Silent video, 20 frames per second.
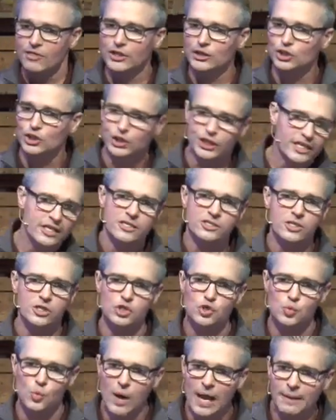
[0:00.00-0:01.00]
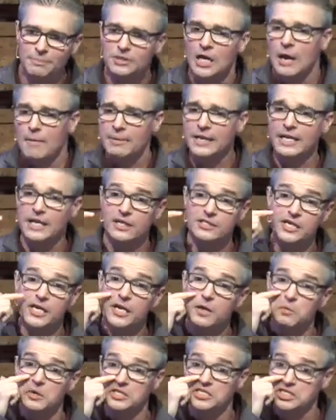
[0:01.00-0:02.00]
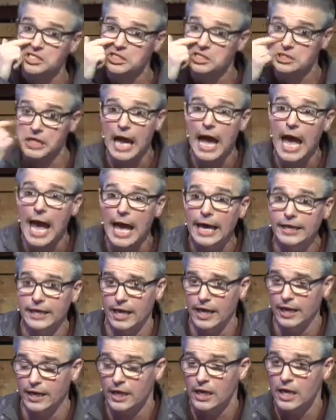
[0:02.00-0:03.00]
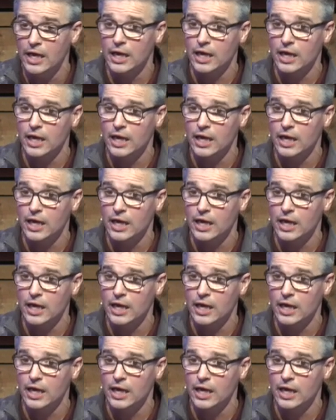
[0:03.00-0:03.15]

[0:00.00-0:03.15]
that Jesus wept because he was sad at